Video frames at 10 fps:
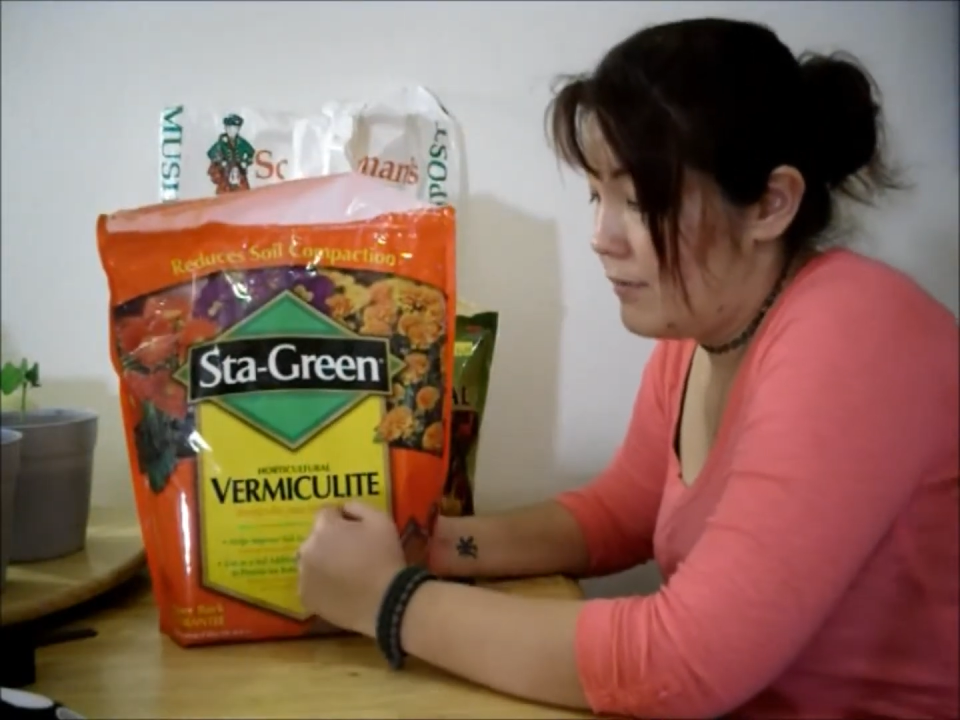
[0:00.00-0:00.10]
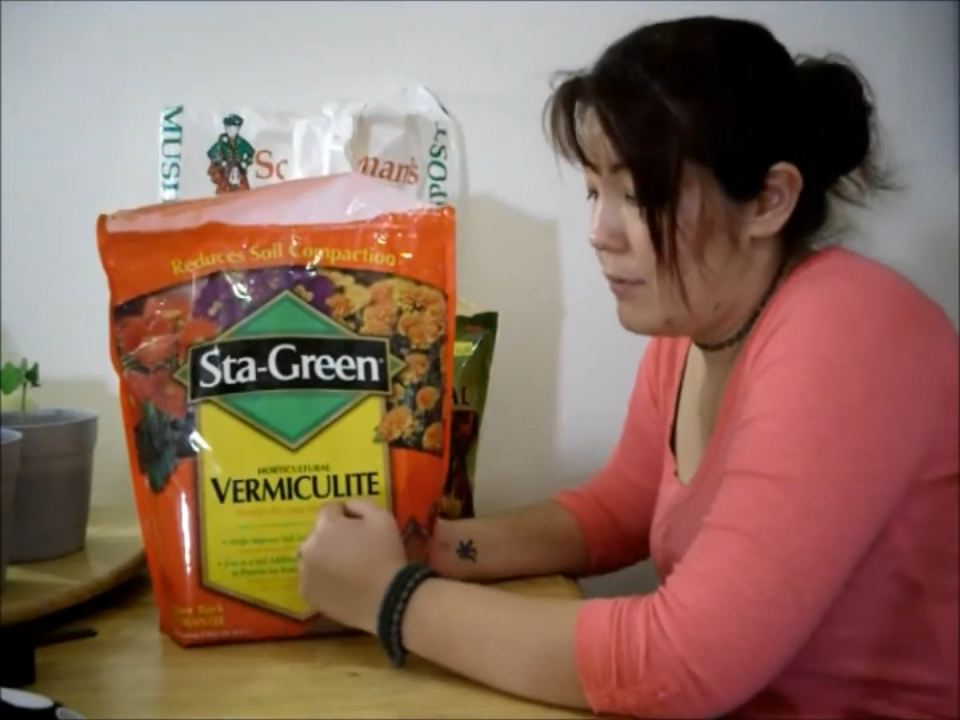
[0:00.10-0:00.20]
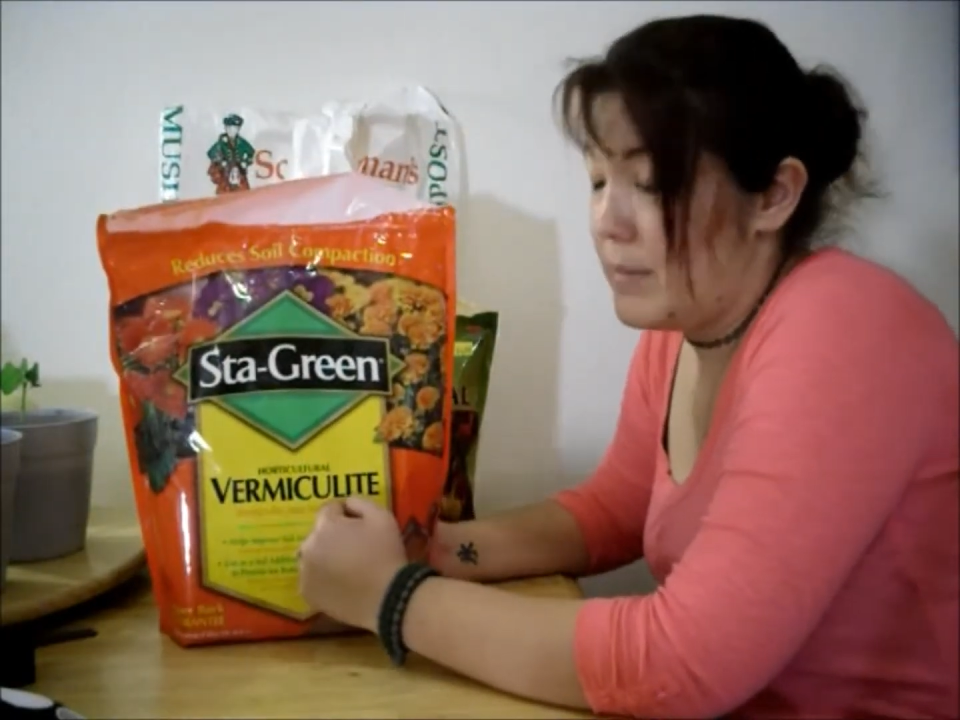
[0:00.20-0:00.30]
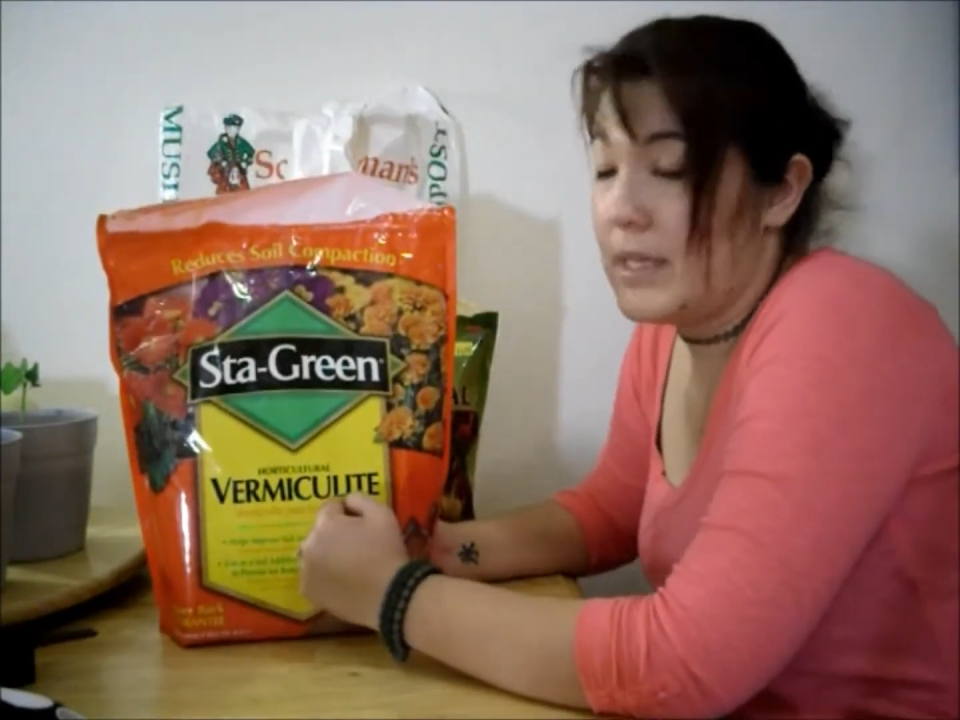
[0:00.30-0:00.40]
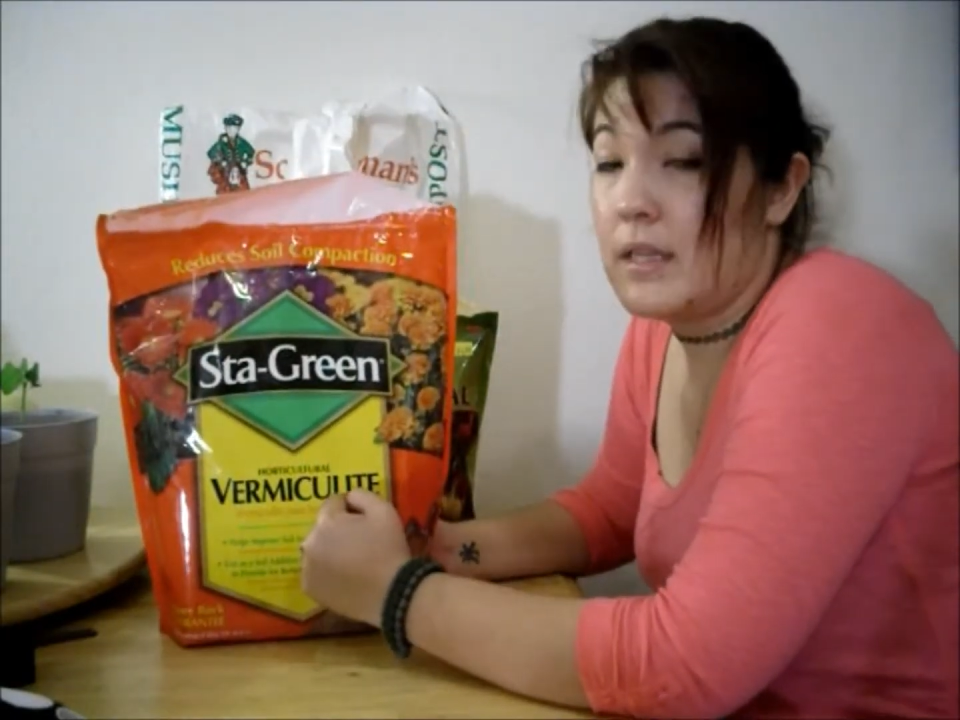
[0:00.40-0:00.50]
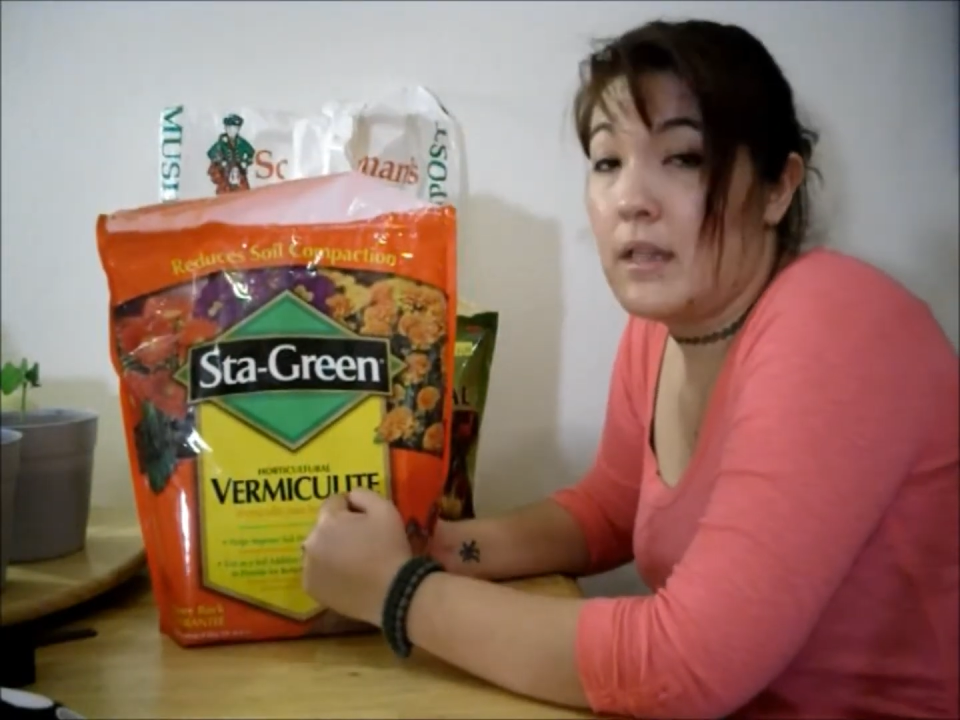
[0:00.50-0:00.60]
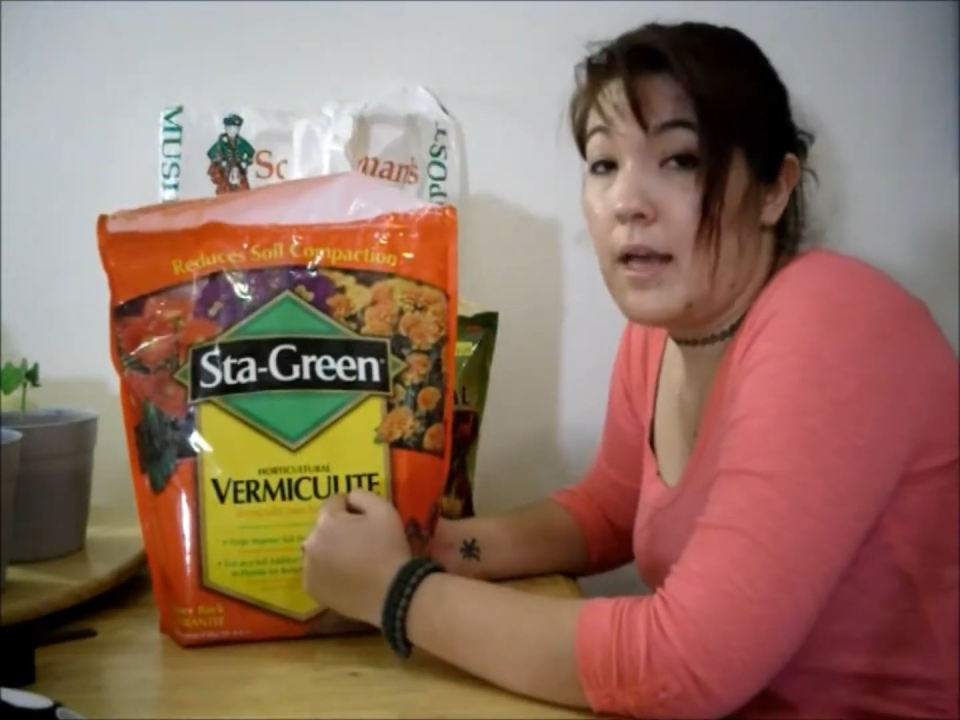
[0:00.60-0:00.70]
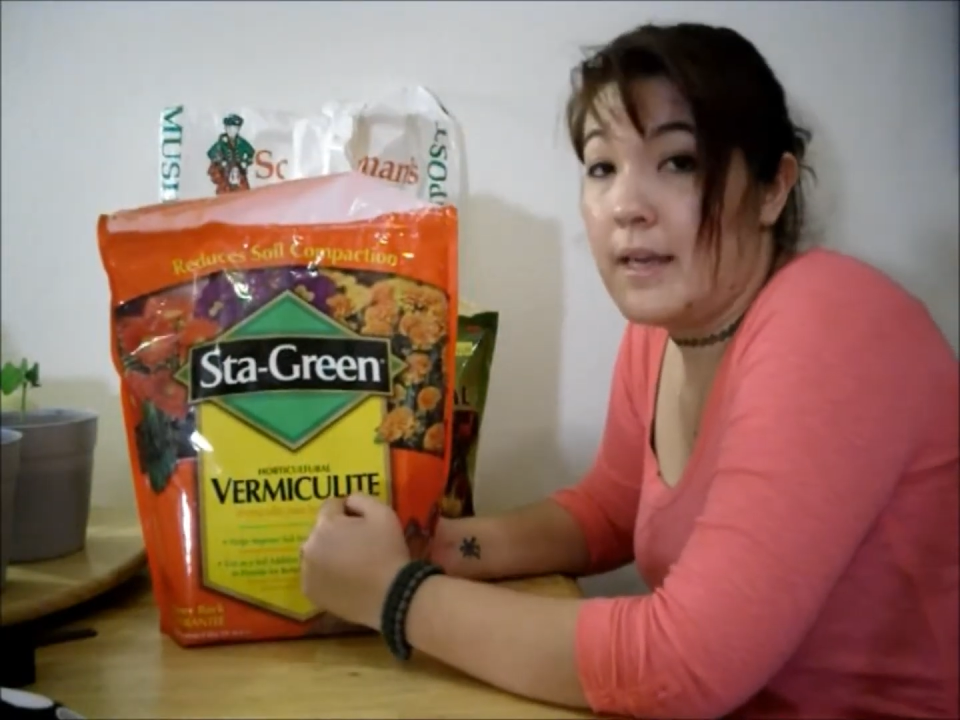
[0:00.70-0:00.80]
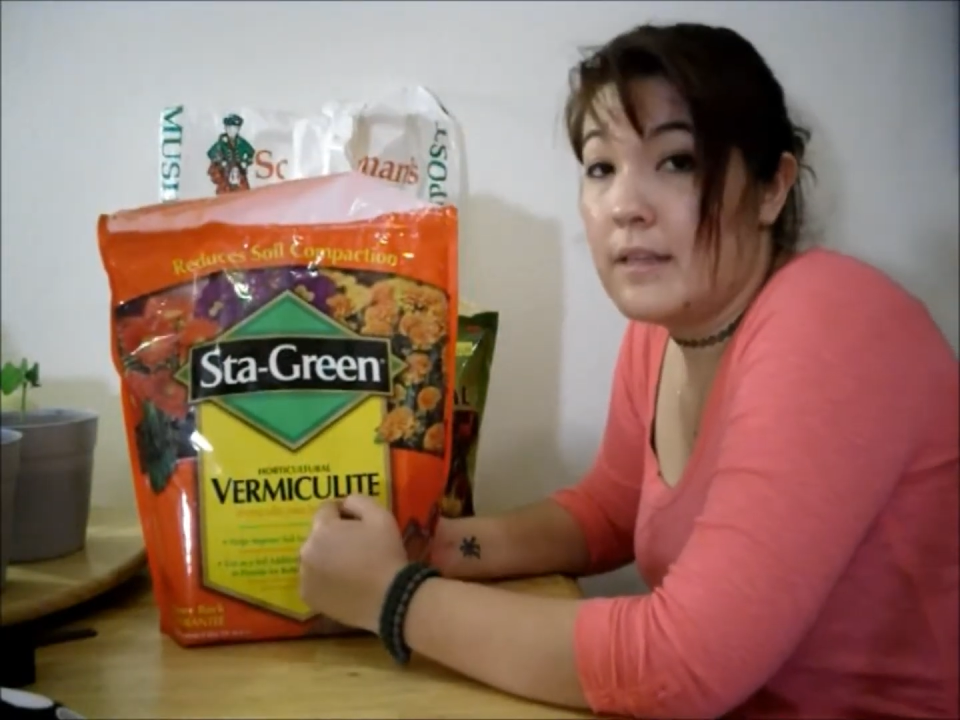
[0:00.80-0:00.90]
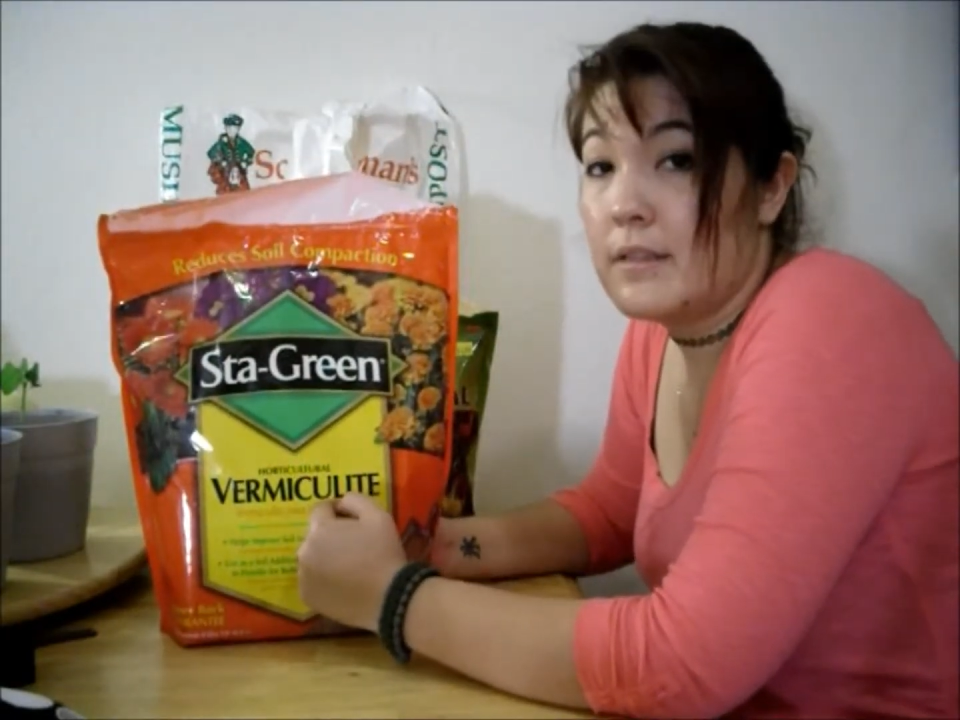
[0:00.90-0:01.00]

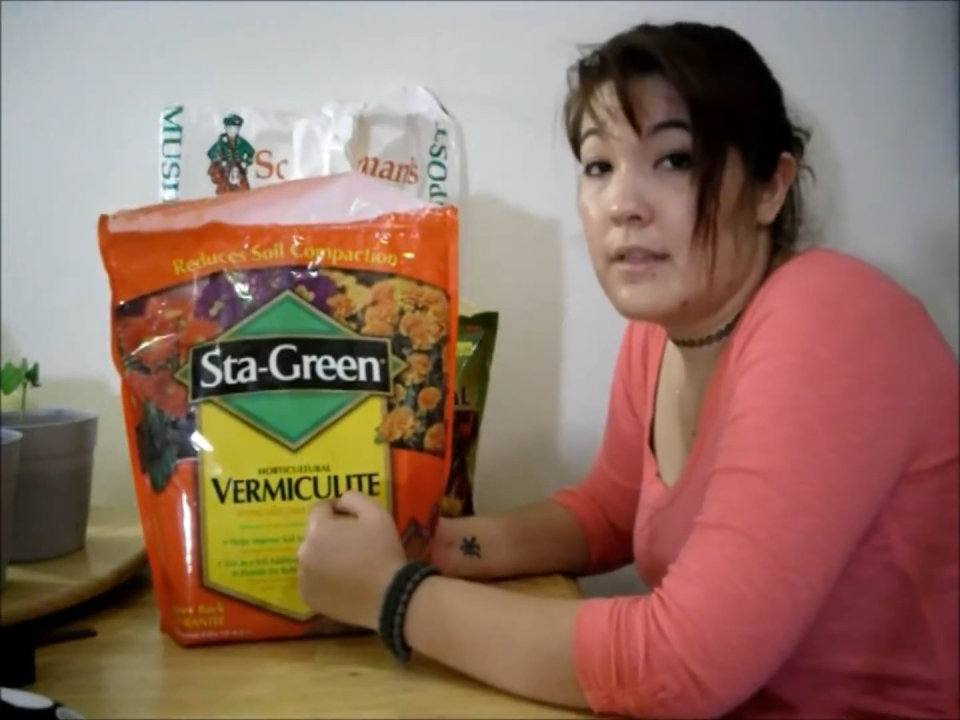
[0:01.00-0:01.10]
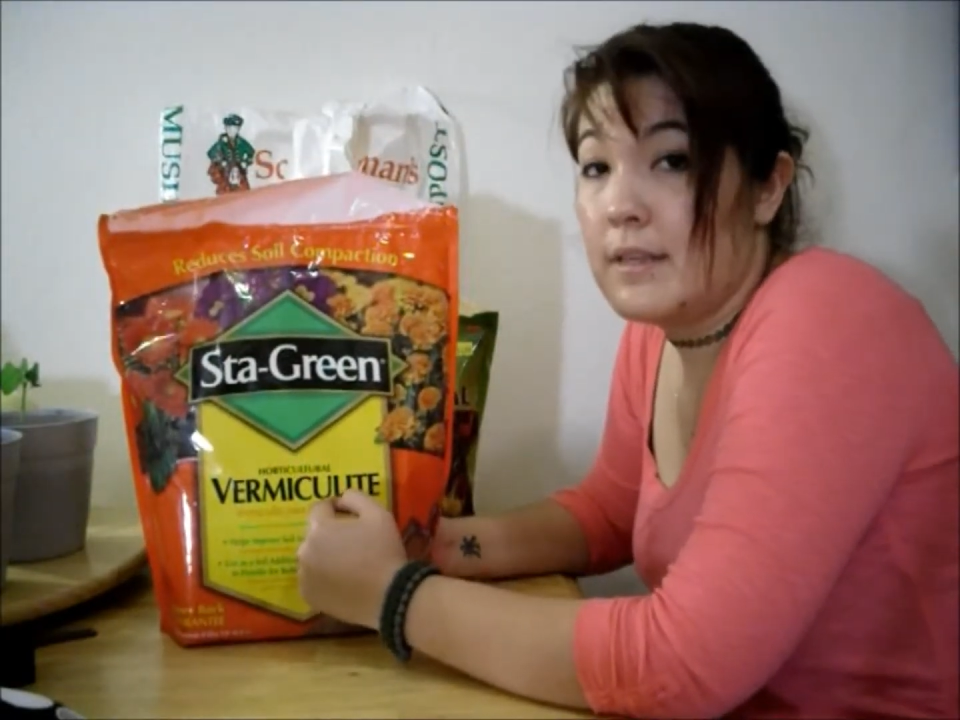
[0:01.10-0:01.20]
vermiculite.